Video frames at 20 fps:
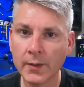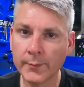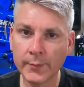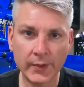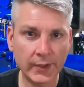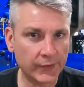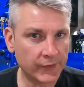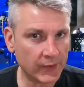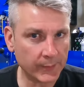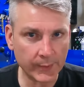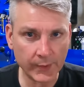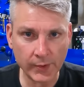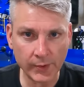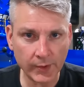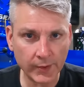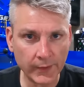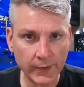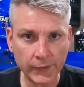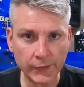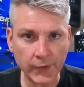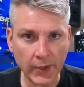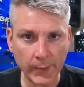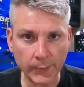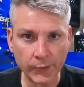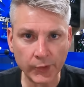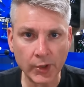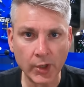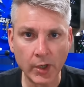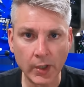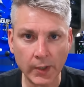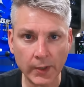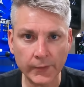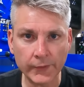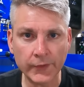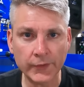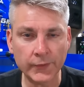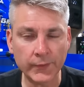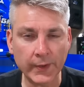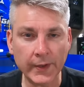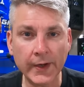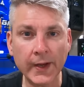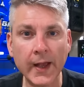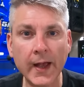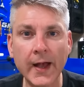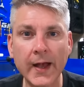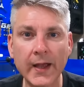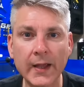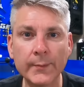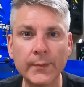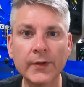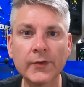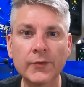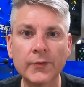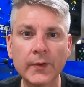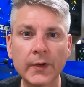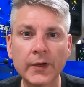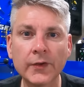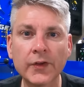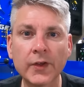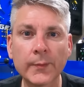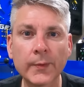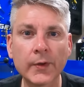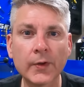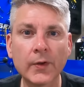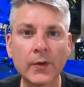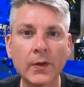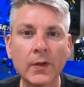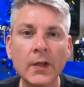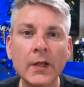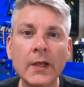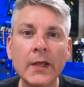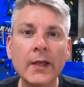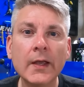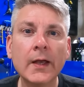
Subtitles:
Pretty typical of these types of cards. It's very high, but it's very typical.